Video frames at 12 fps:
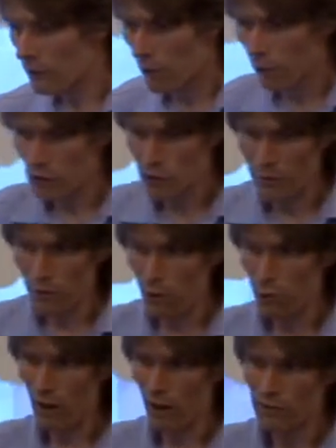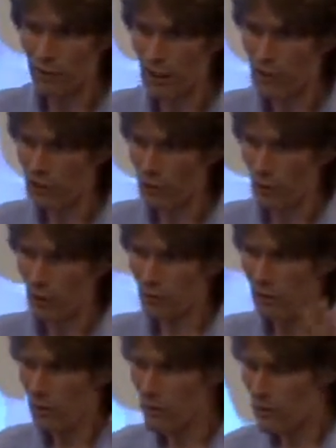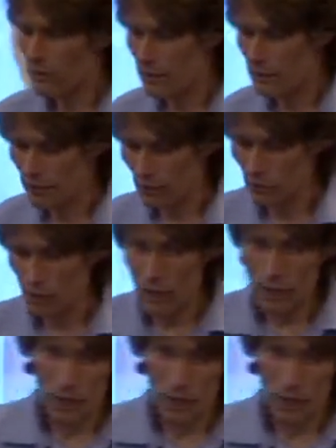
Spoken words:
of knowledge within organisations. I won't go into the details.